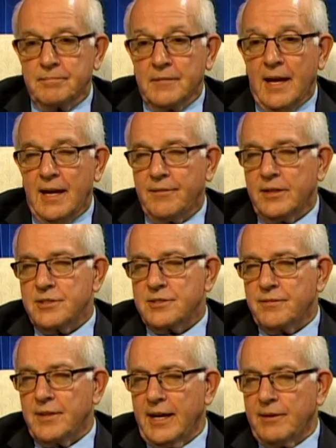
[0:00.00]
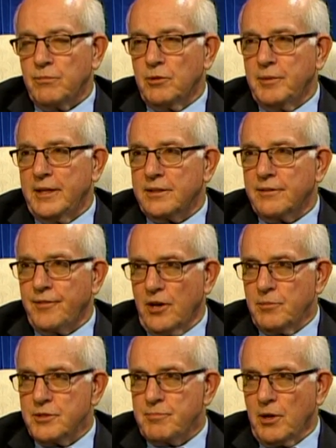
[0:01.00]
evidence of that will be at the
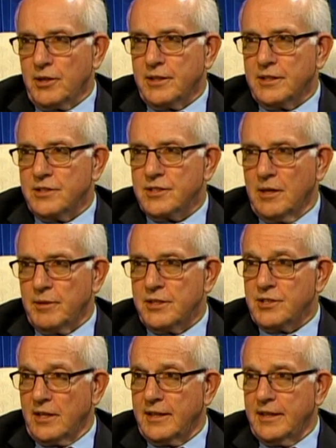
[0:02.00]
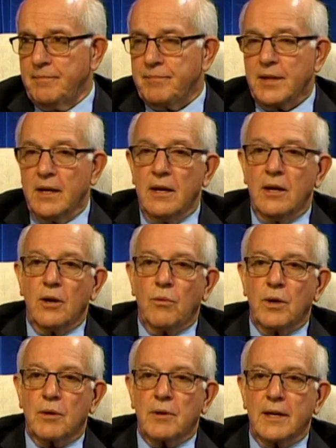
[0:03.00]
farmers market this coming Sunday,
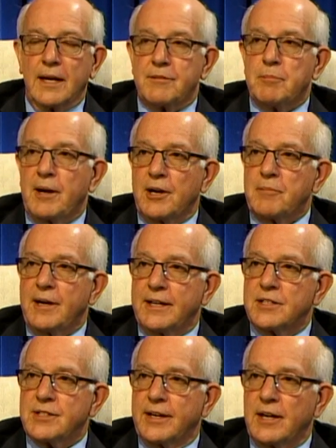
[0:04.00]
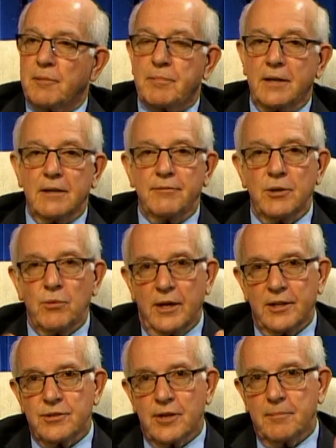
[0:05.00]
where we'll have the paramedics set up, and if you want
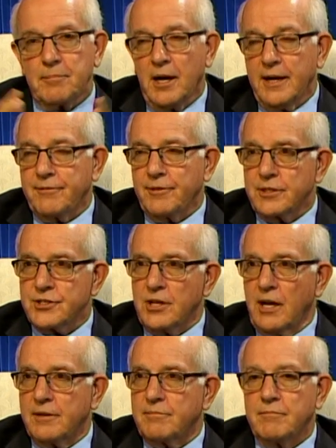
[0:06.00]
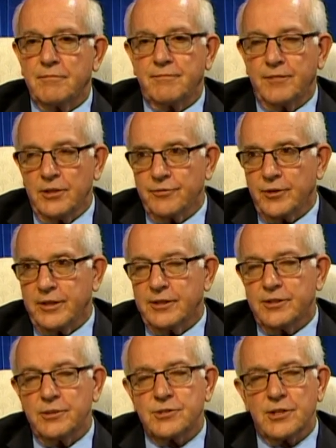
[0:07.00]
to drop by for a shot, feel free to
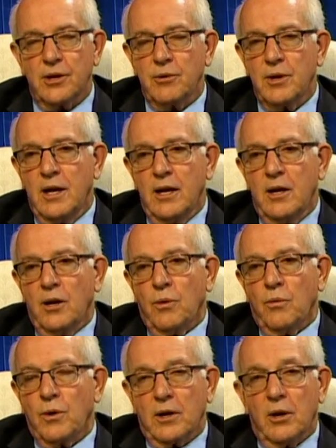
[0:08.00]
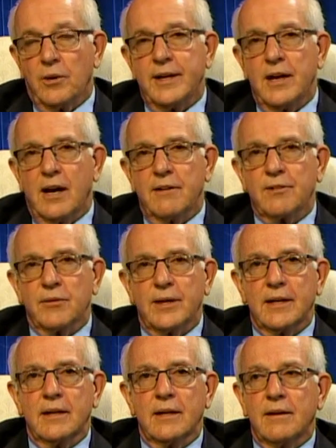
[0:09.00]
do so. We're only
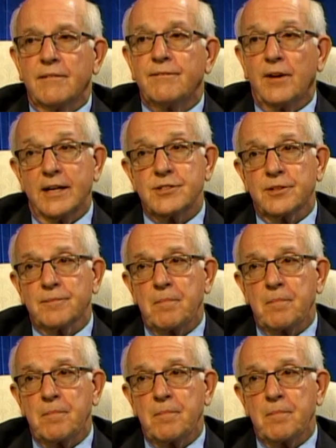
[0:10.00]
offering Pfizer.